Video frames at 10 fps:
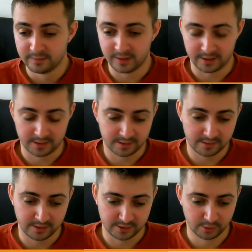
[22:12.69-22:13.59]

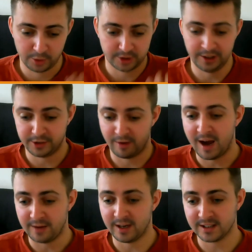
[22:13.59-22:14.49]
the socially
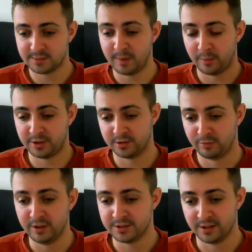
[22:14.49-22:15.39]
derived aspect, which is a
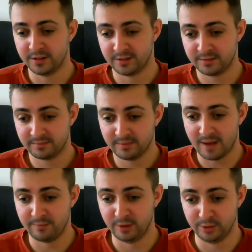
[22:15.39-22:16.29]
recent
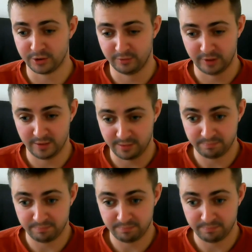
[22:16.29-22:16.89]
evolutionary